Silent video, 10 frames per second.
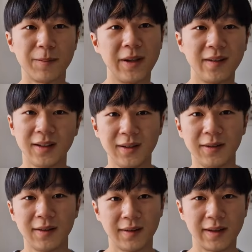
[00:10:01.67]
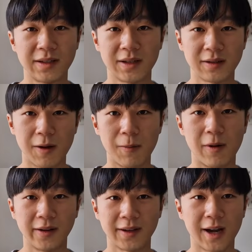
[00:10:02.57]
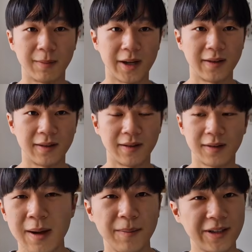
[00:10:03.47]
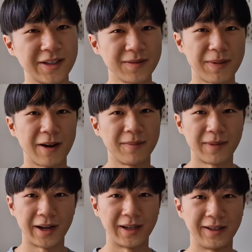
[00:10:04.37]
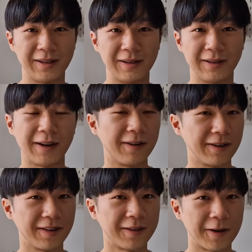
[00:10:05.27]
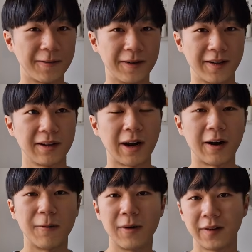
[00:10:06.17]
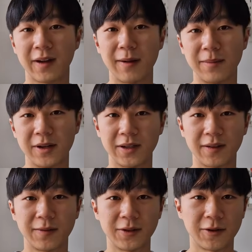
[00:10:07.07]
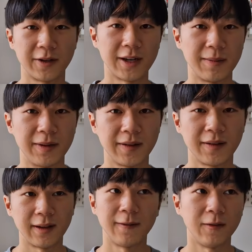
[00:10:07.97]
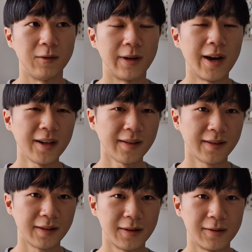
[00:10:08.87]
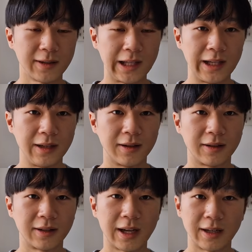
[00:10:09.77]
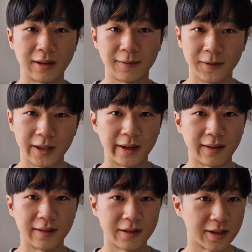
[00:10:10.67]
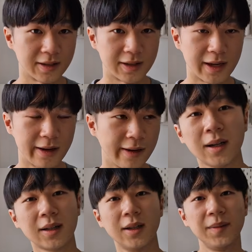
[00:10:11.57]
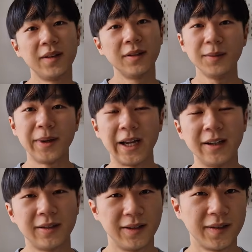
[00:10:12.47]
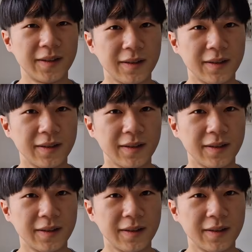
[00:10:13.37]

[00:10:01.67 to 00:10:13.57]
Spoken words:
PC users, it's just a one-time license. But just bear in mind, you know, there are other softwares that are one-time purchase for drawing tablets. If you aren't so keen on getting the full license just yet, Clipstudio Paint does